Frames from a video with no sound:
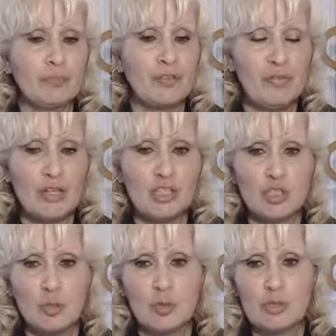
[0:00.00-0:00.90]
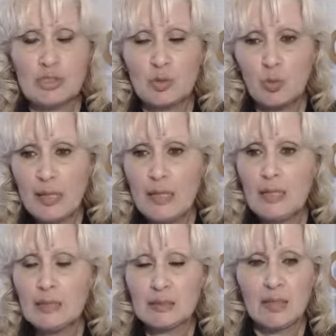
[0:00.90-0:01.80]
the vegetables, the
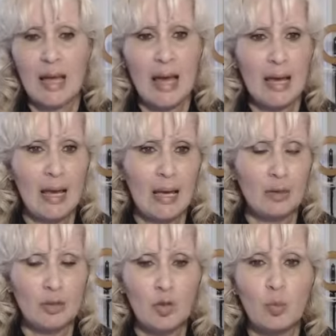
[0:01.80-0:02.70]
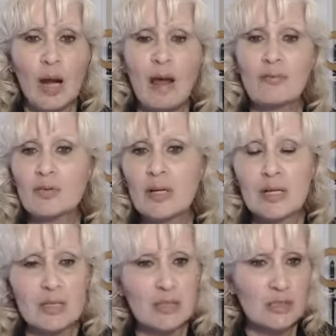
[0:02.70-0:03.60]
weeds, the hay, you know, whatever it
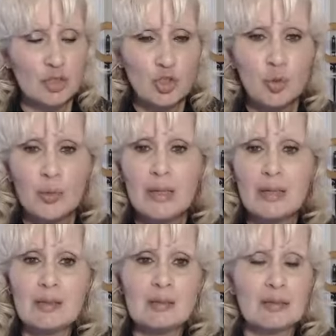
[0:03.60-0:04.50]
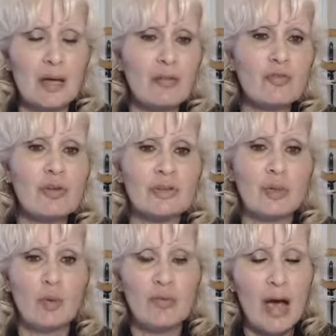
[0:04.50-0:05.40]
is, the trees,
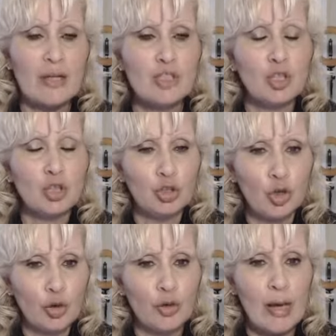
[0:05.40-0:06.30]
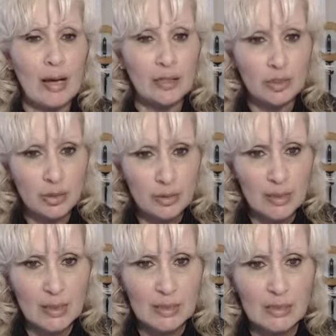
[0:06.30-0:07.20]
everything. We've had to learn how to do
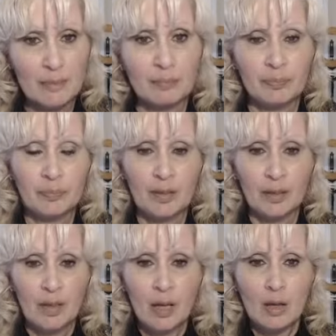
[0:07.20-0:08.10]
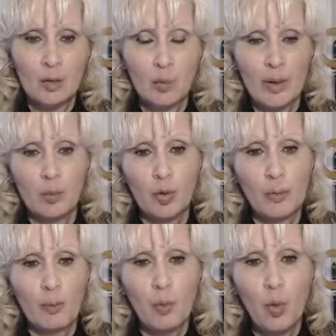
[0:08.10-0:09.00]
this. We
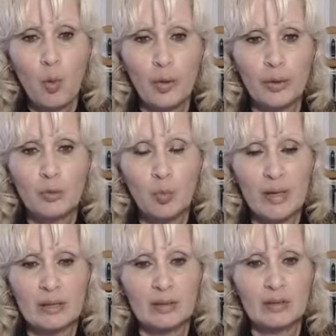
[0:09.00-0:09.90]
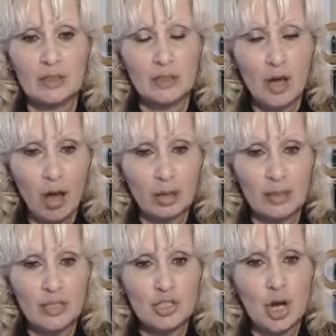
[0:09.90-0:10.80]
weren't born with the
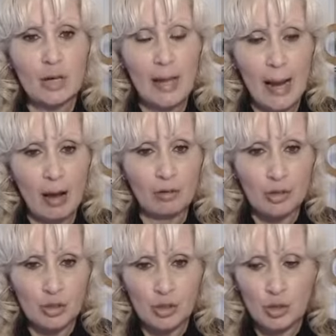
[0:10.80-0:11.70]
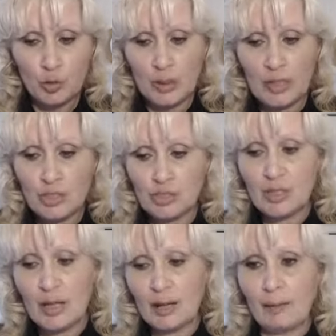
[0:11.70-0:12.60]
knowledge on how to do each
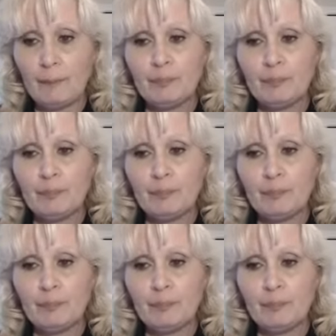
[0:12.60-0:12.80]
thing.